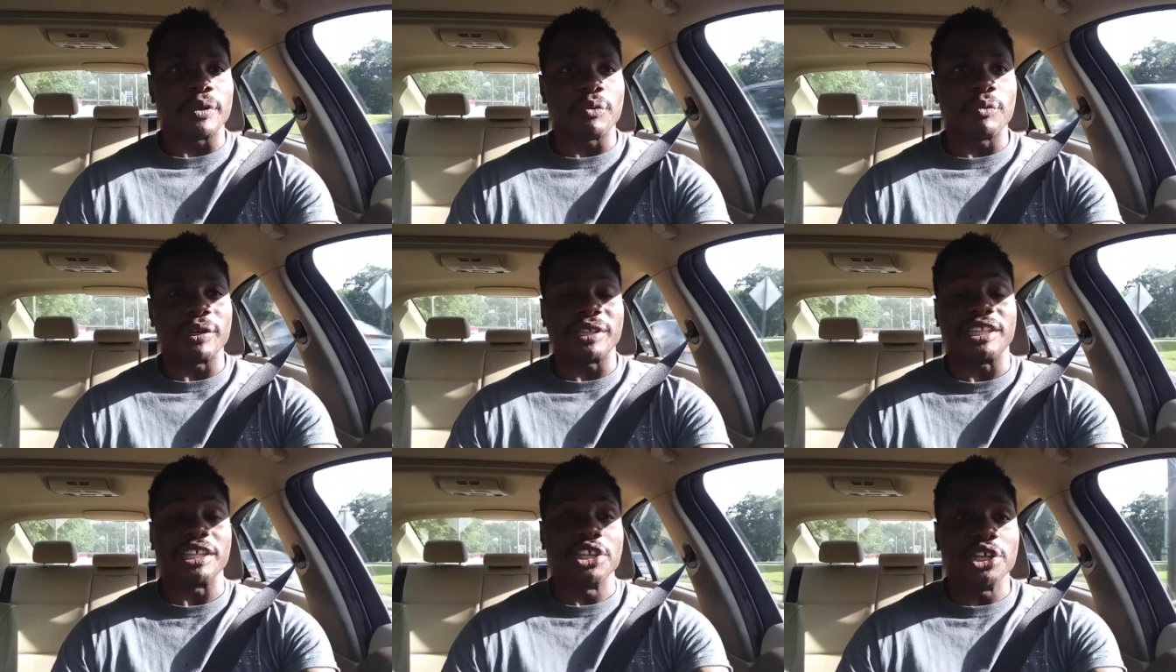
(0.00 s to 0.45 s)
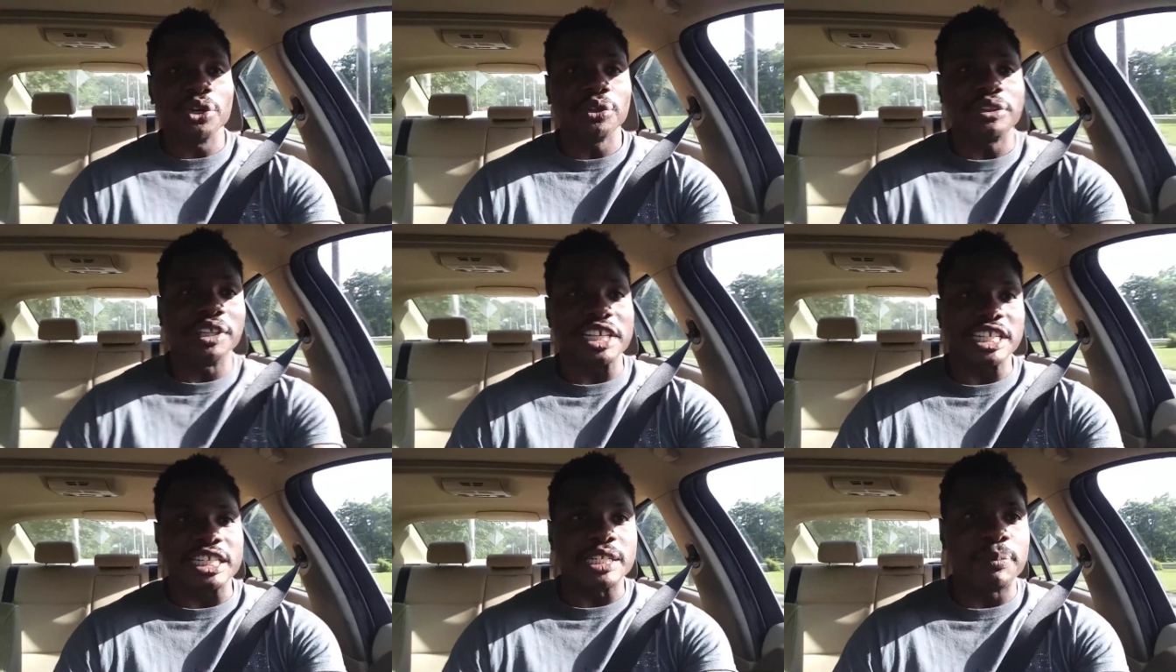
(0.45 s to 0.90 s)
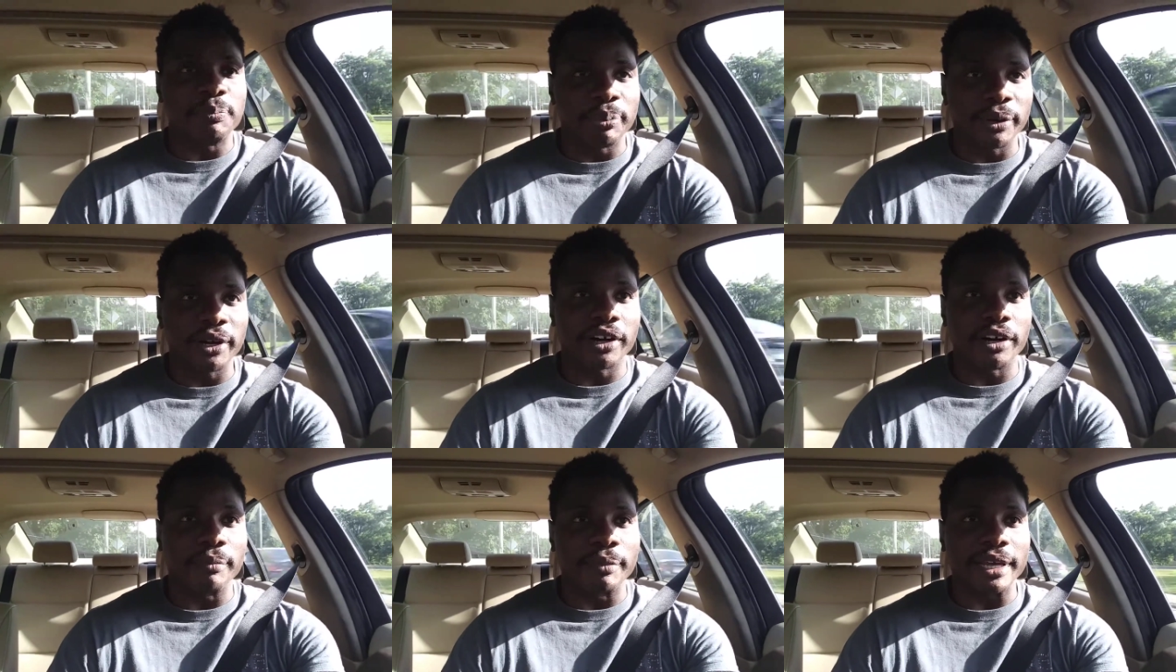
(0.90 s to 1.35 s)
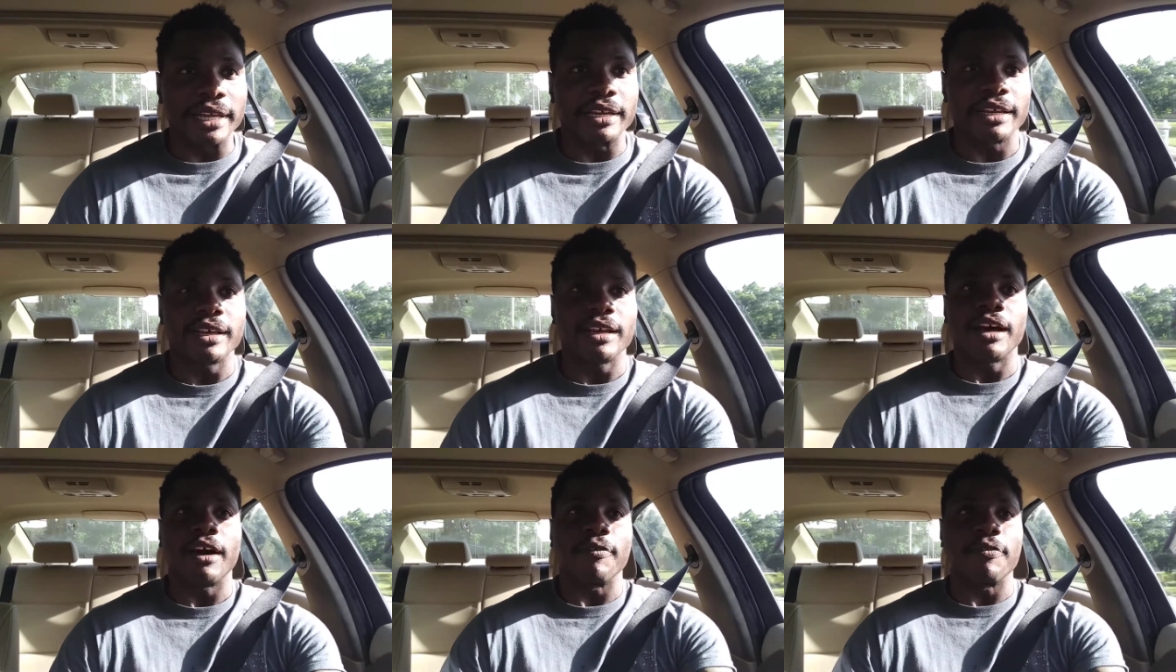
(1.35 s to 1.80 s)
with the youth experiment
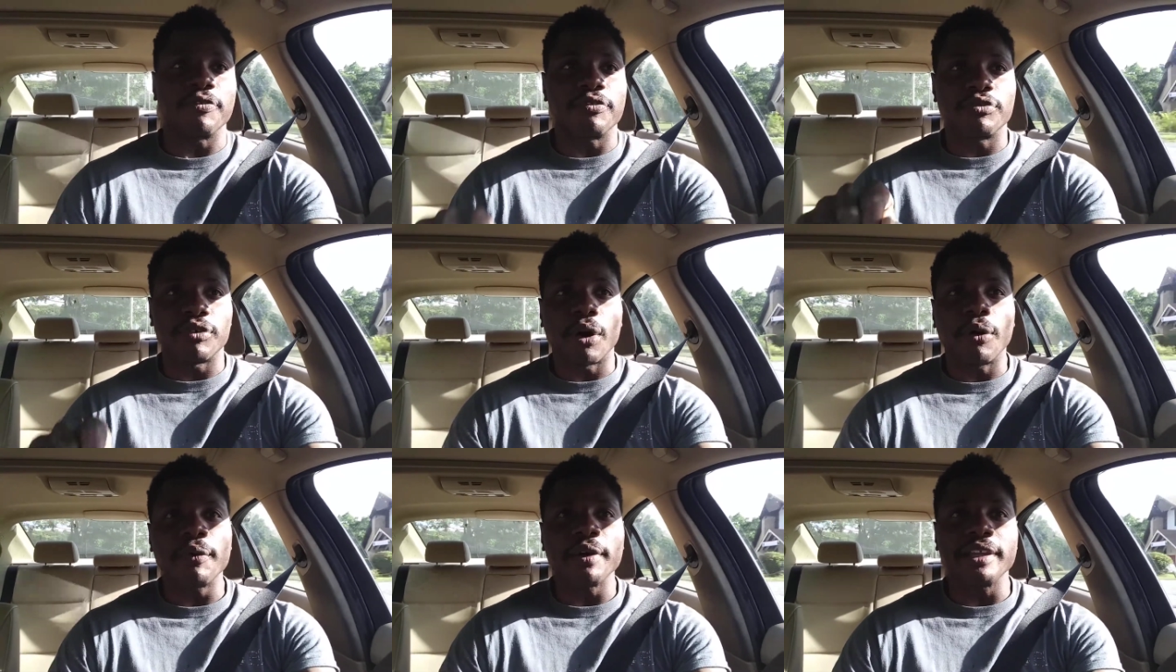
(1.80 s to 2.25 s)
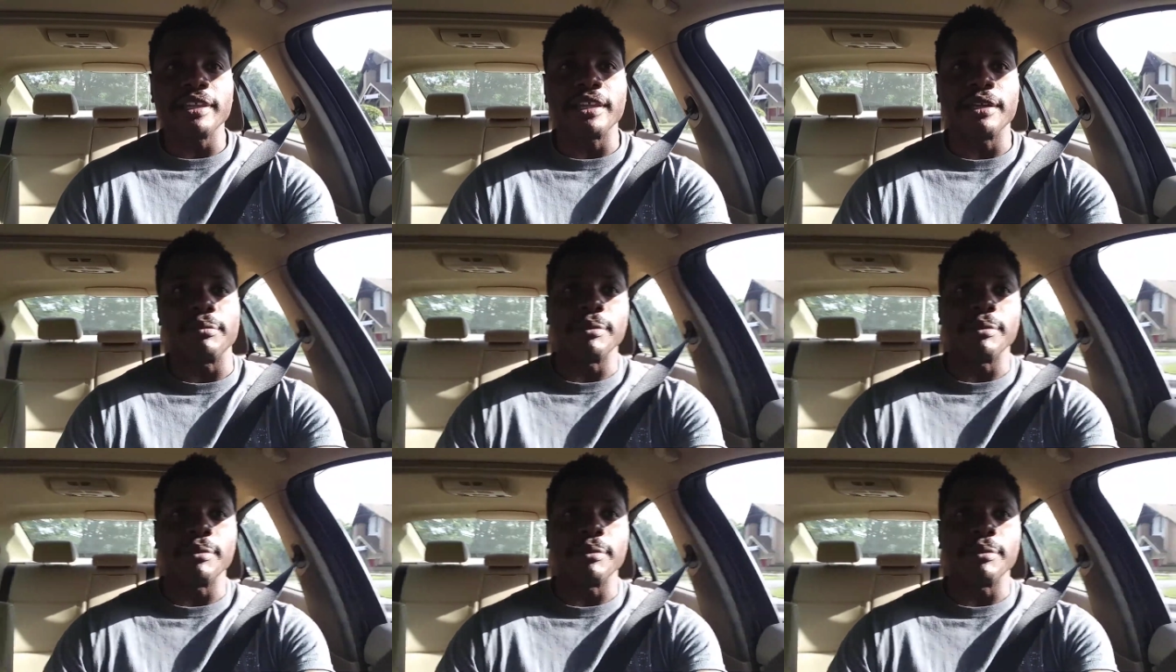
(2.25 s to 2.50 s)
of throwing